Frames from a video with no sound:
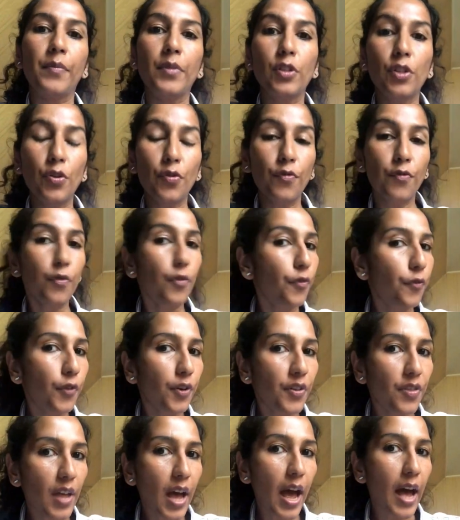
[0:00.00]
So
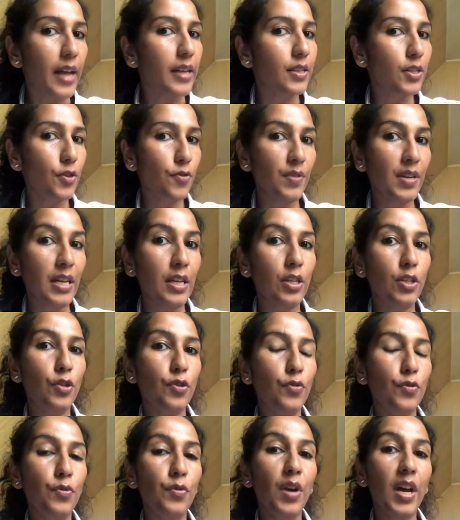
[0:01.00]
for that, you need
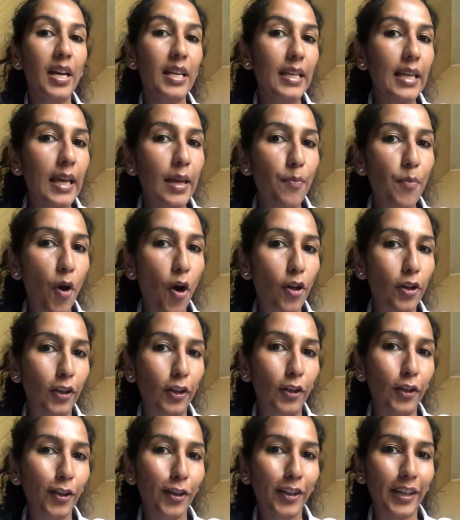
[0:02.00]
to keep on
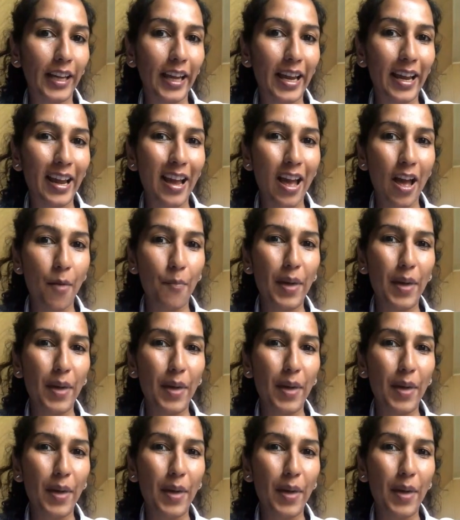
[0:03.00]
learning